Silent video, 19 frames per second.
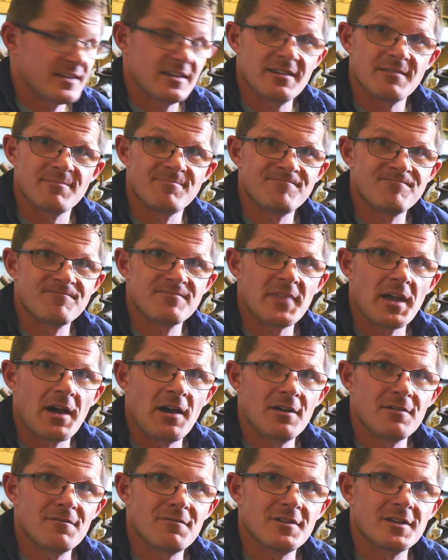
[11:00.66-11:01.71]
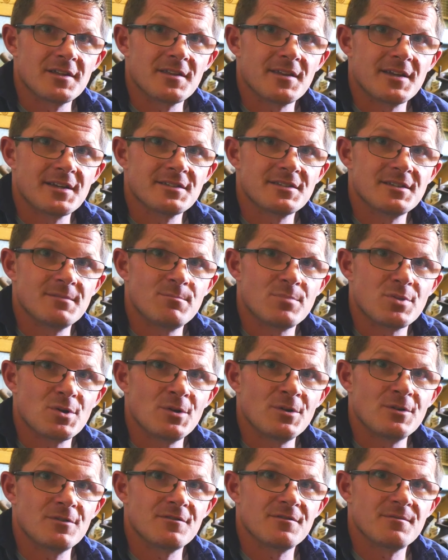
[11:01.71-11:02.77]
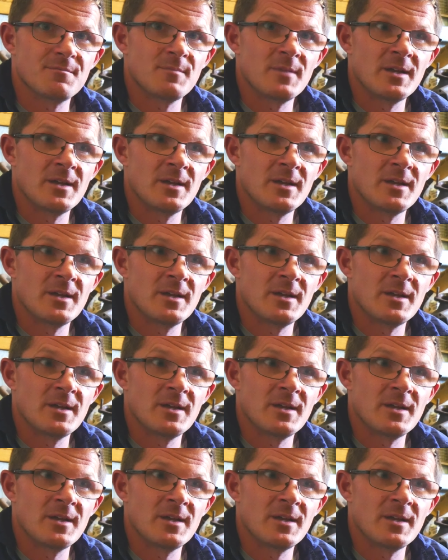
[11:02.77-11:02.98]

yeah, hopefully things improve,